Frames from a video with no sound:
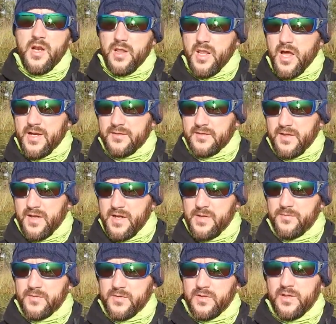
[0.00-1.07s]
a lot of
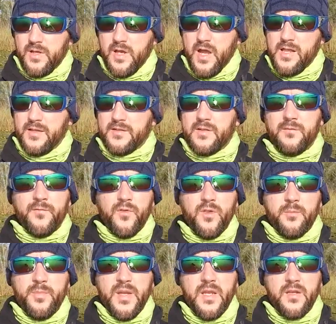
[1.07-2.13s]
times I listen for the
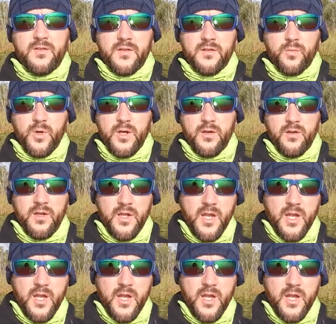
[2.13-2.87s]
beads as well.